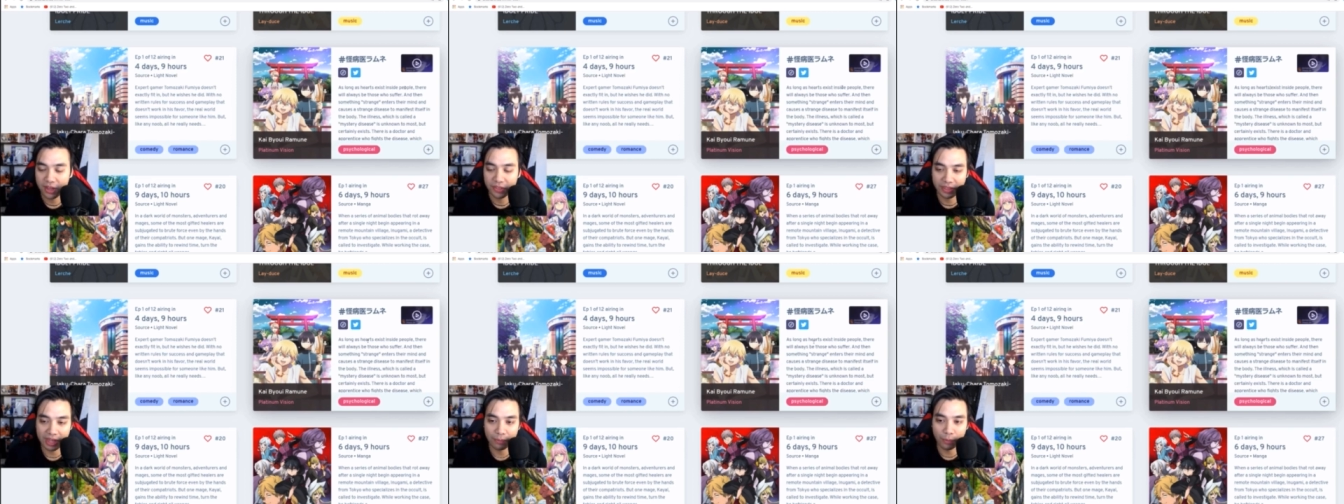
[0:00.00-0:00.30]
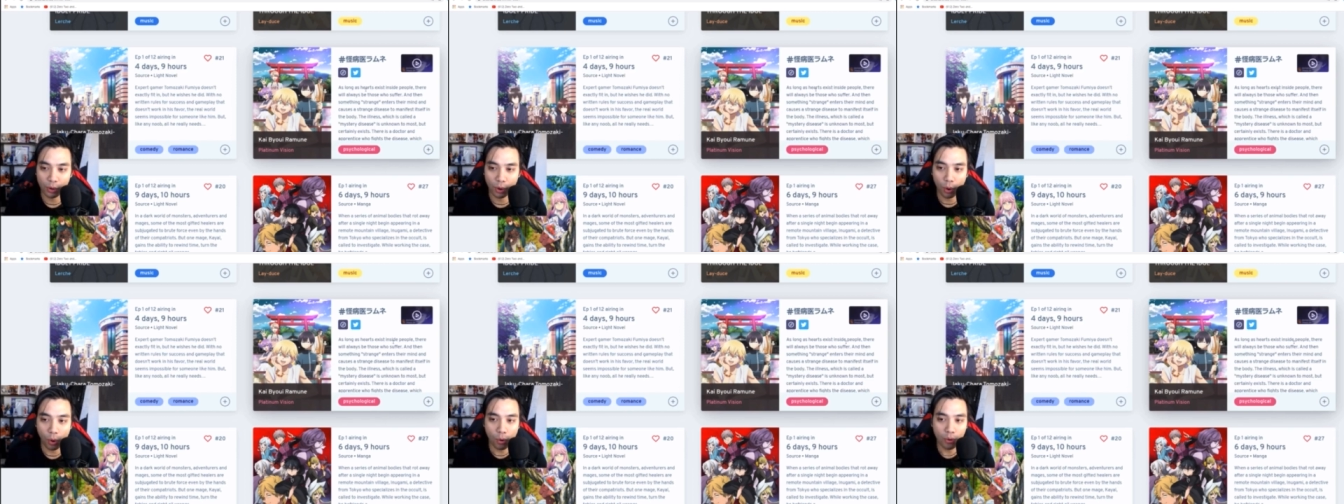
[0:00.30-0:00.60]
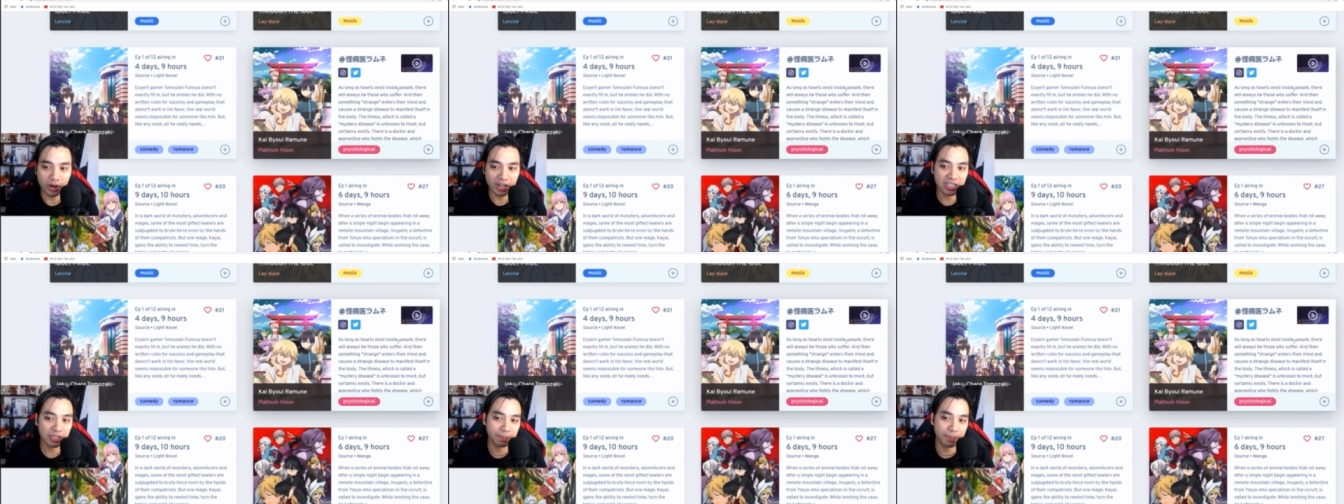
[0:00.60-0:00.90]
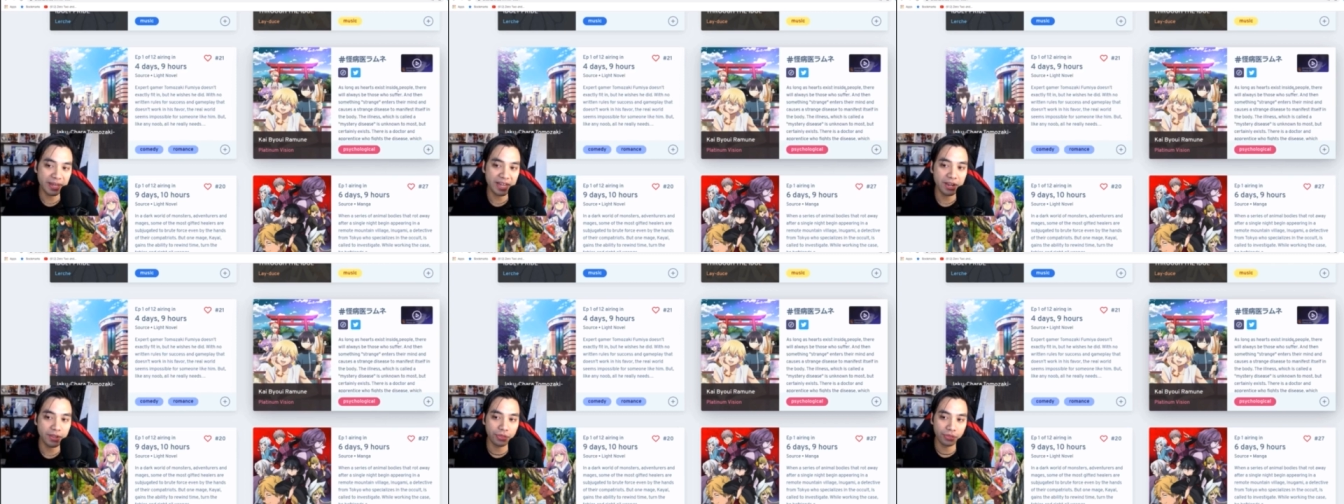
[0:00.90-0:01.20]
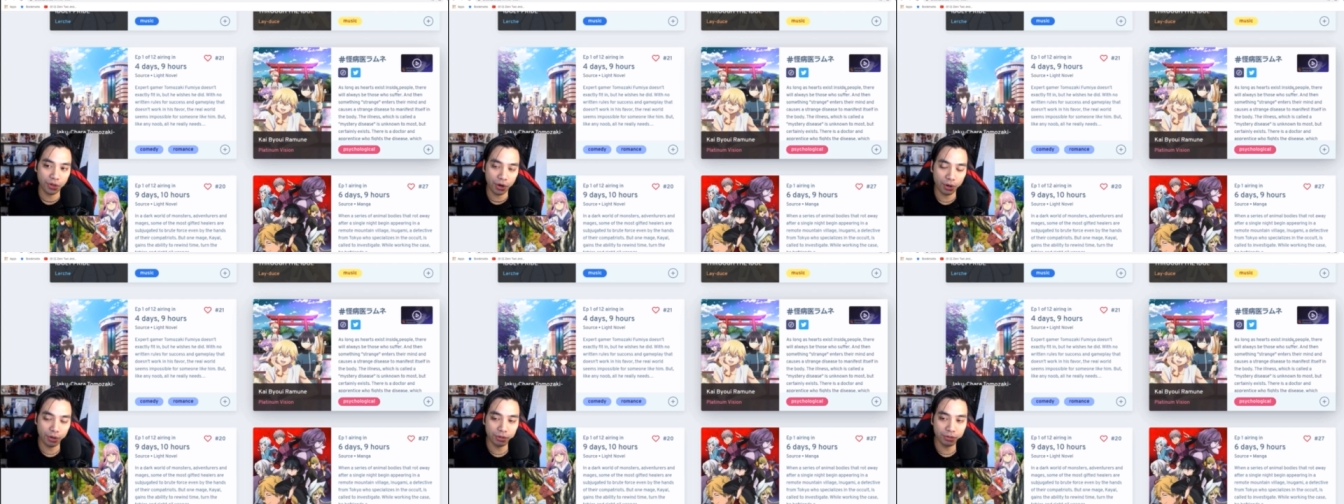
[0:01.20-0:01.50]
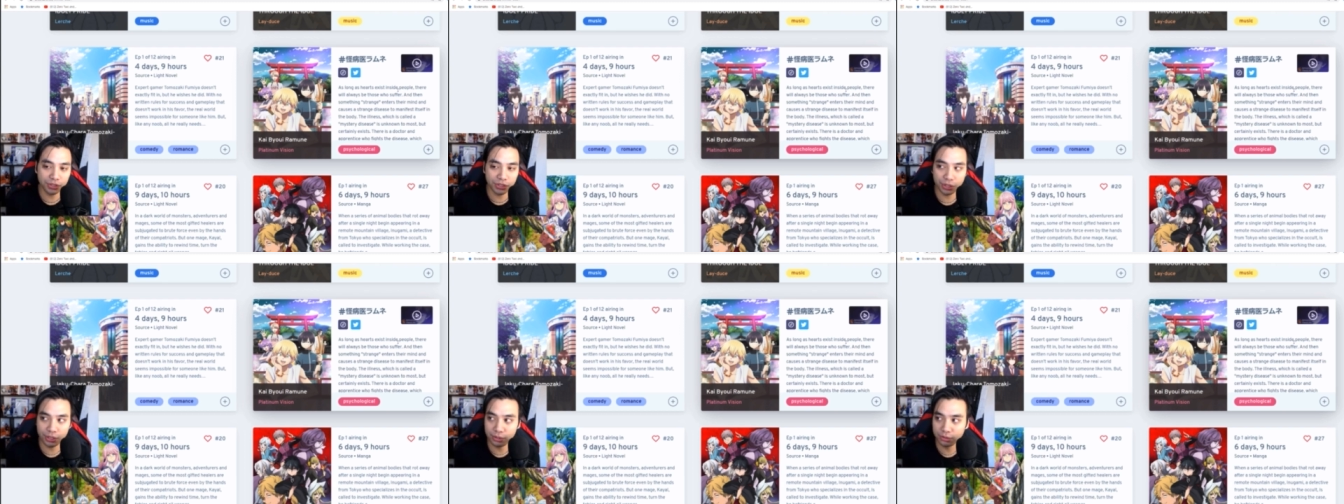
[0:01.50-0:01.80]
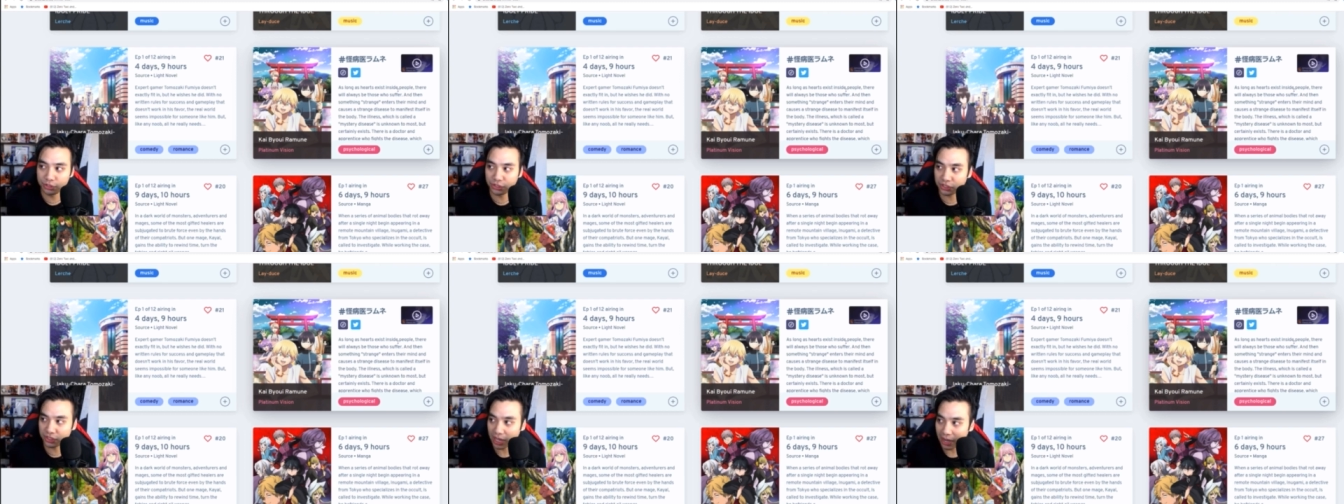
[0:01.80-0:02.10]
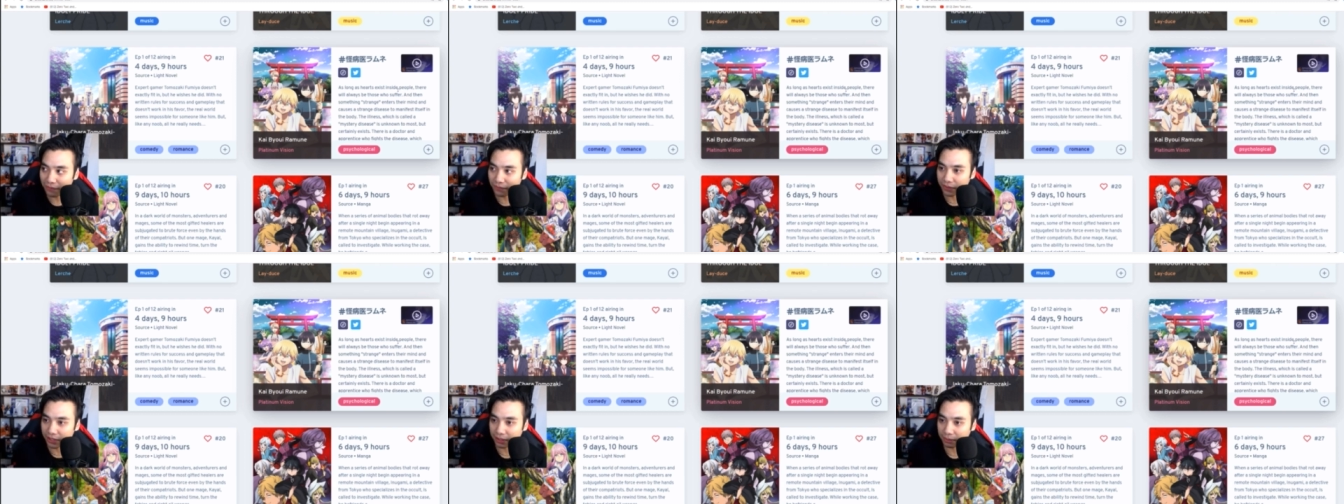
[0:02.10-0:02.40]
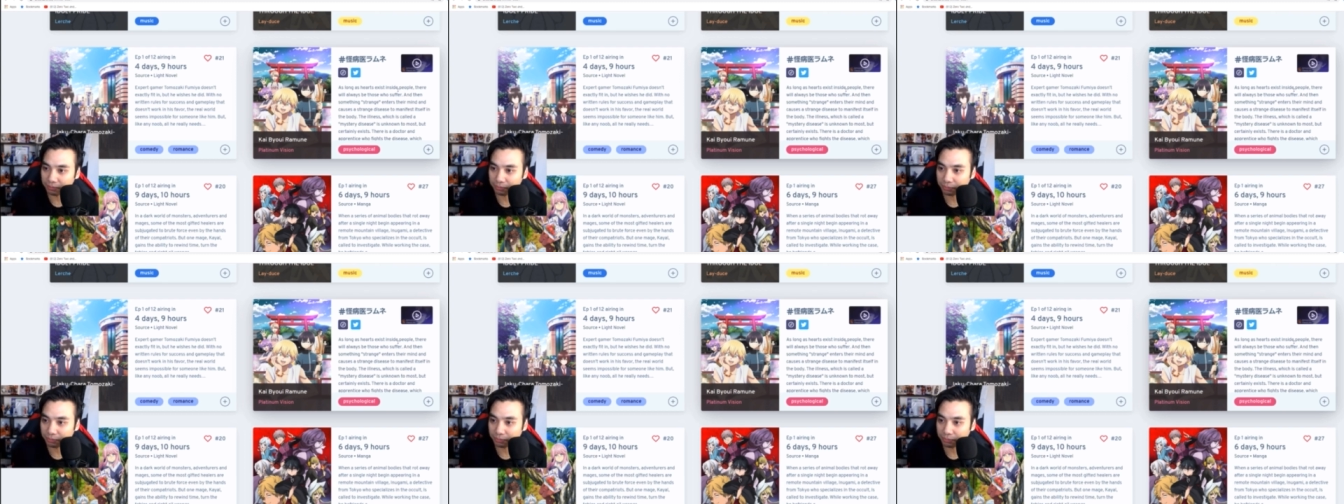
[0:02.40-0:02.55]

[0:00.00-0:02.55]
will always be those who suffer.